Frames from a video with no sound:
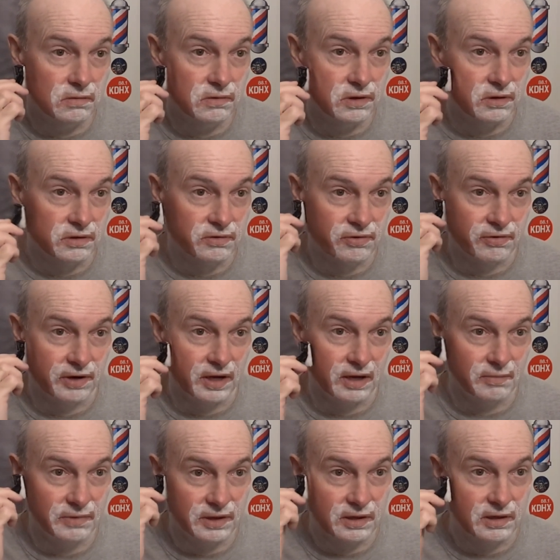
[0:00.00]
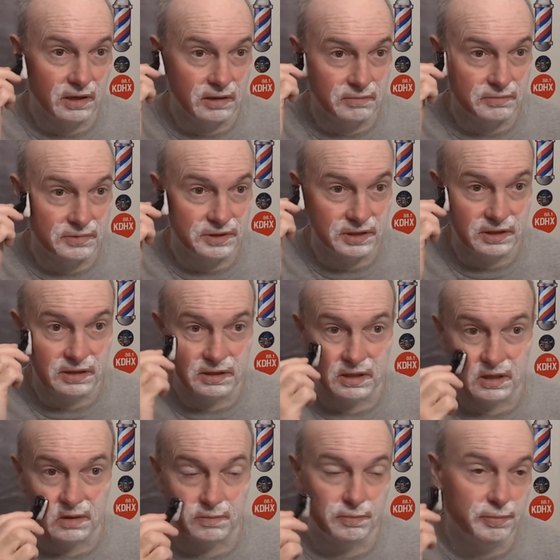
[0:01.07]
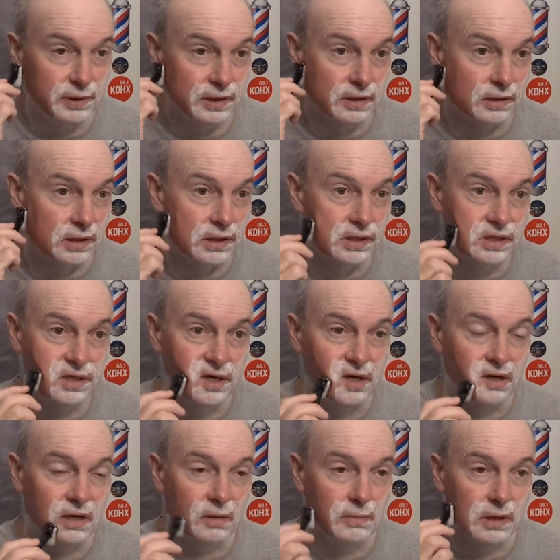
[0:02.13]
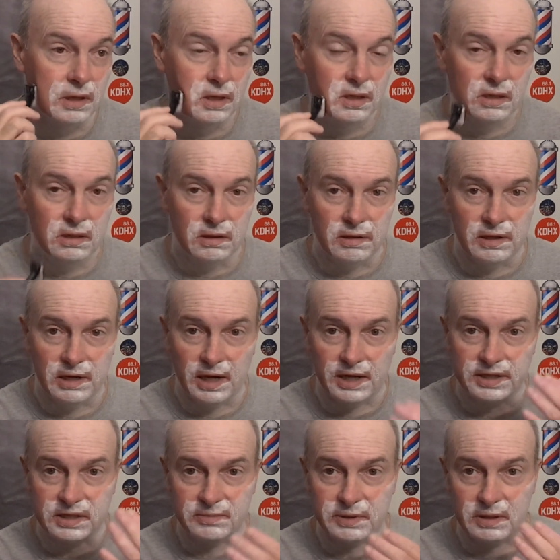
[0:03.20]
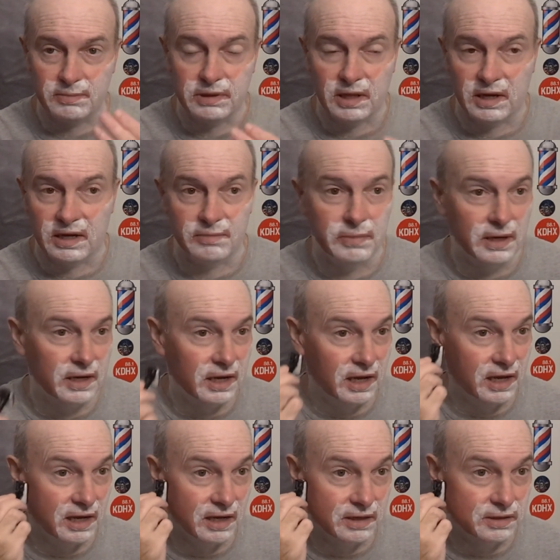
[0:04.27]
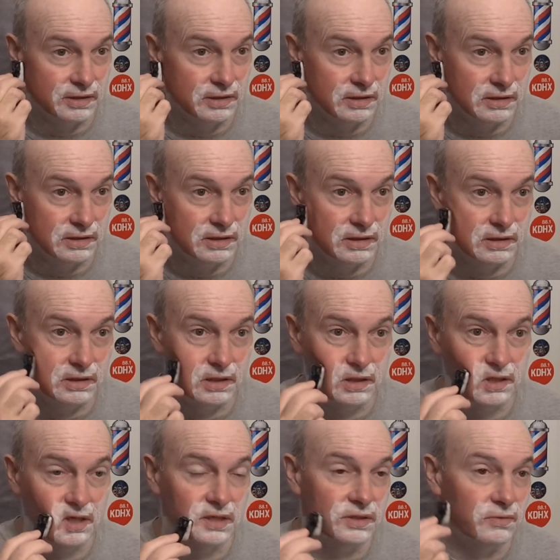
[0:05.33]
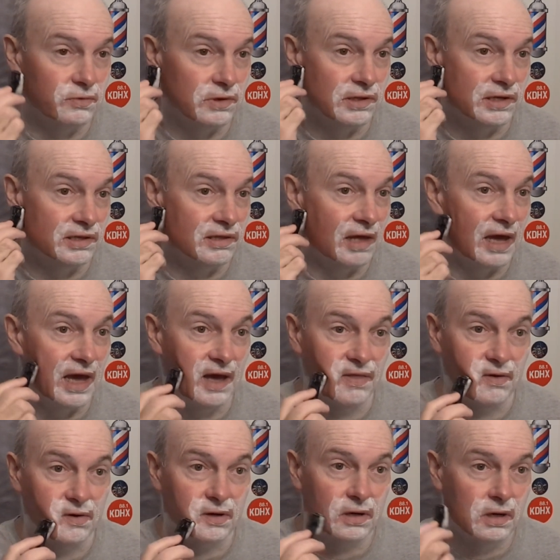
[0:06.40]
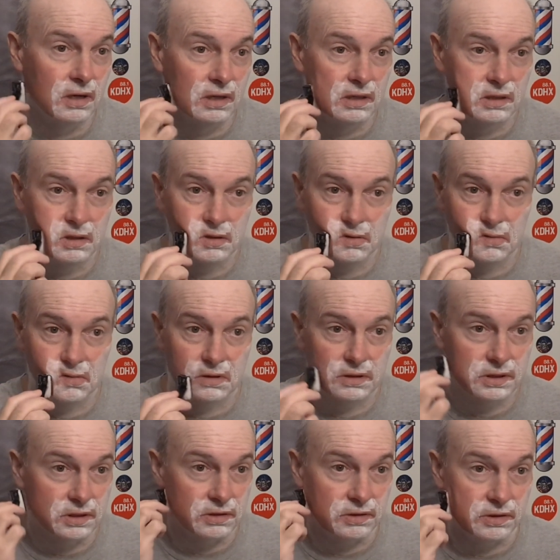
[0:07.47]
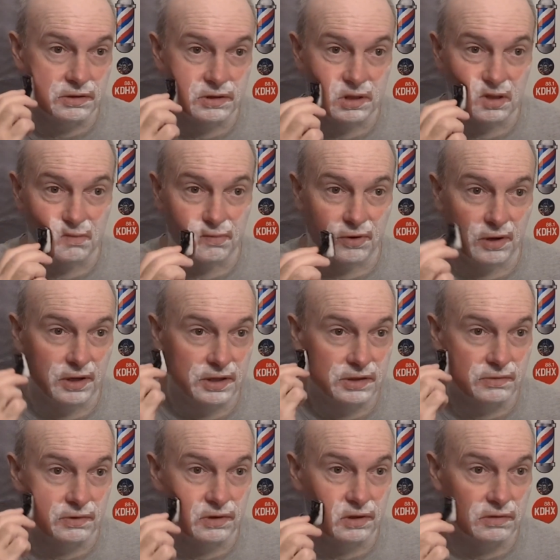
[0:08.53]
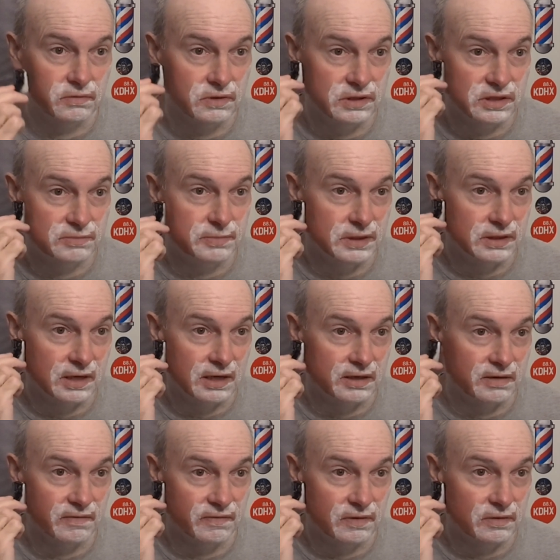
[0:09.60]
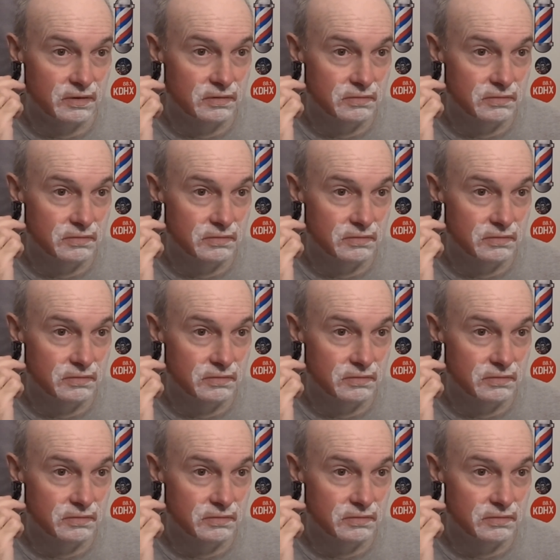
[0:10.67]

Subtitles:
their cream that comes in a bigger tub that has to be applied by hand. It doesn't really lather, so using a brush with it would just be kind of